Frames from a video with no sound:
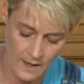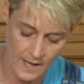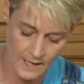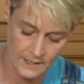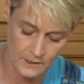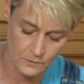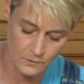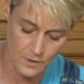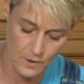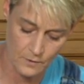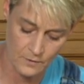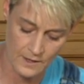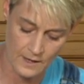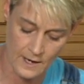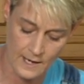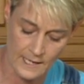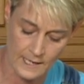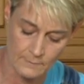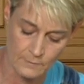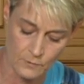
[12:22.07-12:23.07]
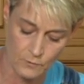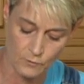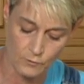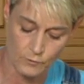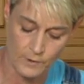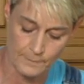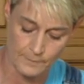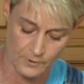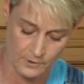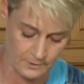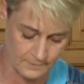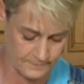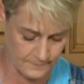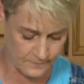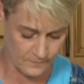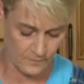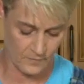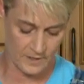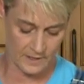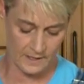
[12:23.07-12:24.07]
lot of you know that I am a ripper
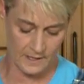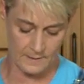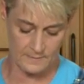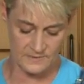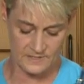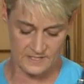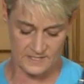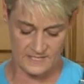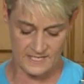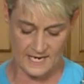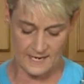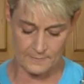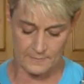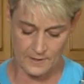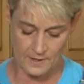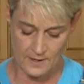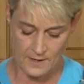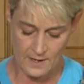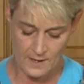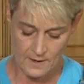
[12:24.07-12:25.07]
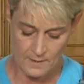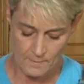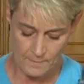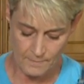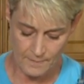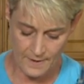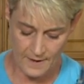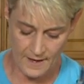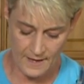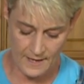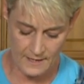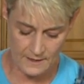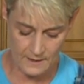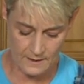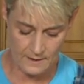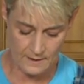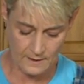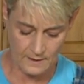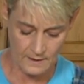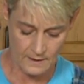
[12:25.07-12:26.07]
when it comes to tape, but
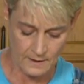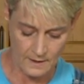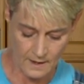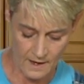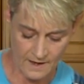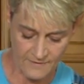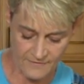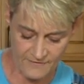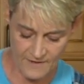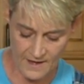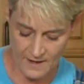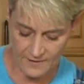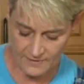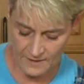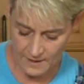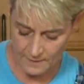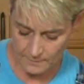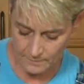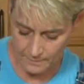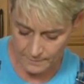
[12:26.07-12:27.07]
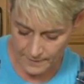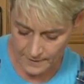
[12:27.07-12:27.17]
I found that